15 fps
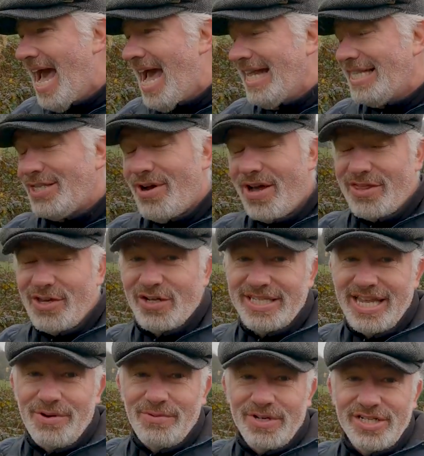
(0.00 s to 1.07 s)
And so I
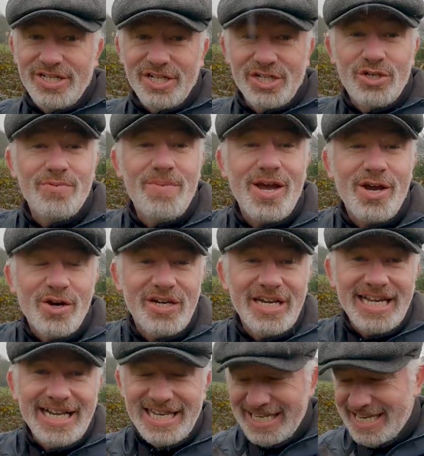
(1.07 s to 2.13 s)
thought I would just do my own
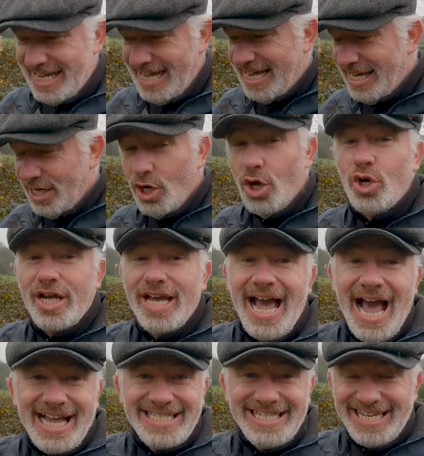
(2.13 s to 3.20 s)
little uh, look
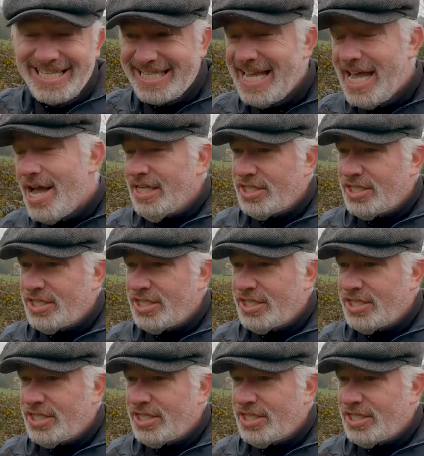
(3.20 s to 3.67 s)
at it.